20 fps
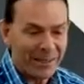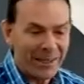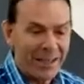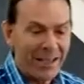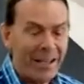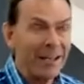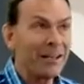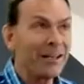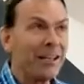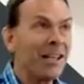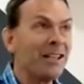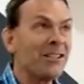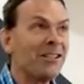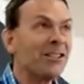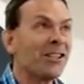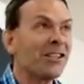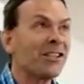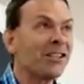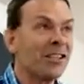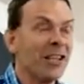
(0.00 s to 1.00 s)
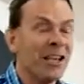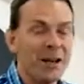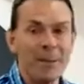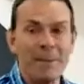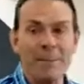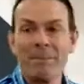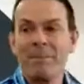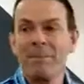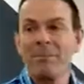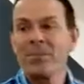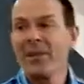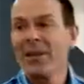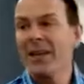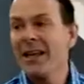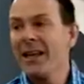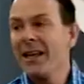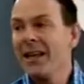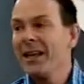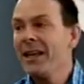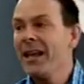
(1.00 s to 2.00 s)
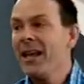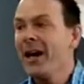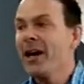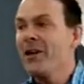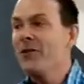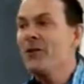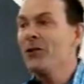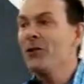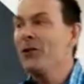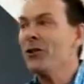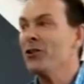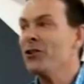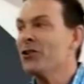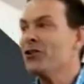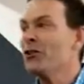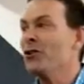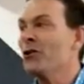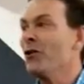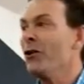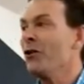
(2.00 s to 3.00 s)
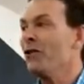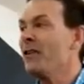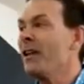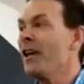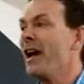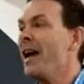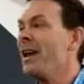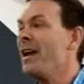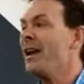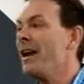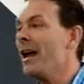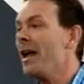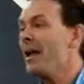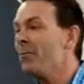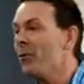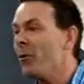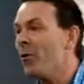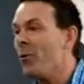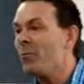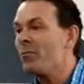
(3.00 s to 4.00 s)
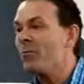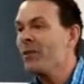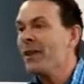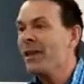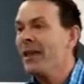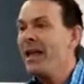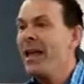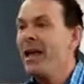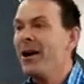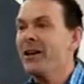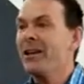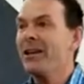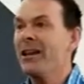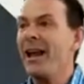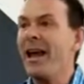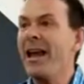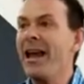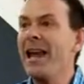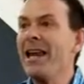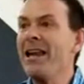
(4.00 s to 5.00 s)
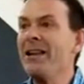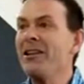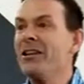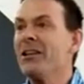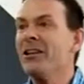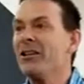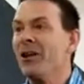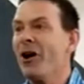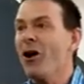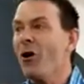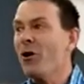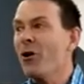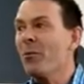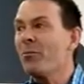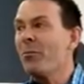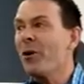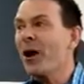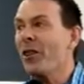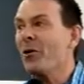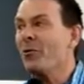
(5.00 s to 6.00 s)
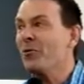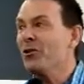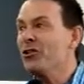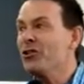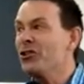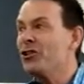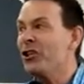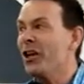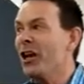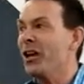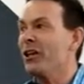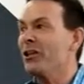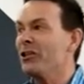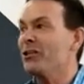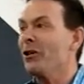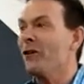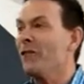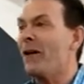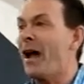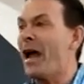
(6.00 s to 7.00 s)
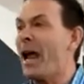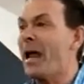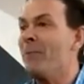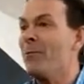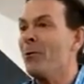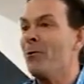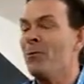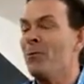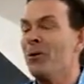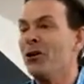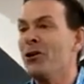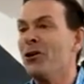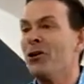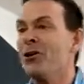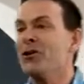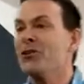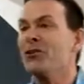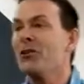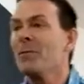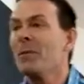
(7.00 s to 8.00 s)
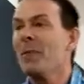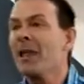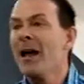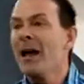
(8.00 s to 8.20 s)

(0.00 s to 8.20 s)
It leads to sin. Now, if you look at the story of Cain and Abel, how Cain, the older brother, was jealous of Abel because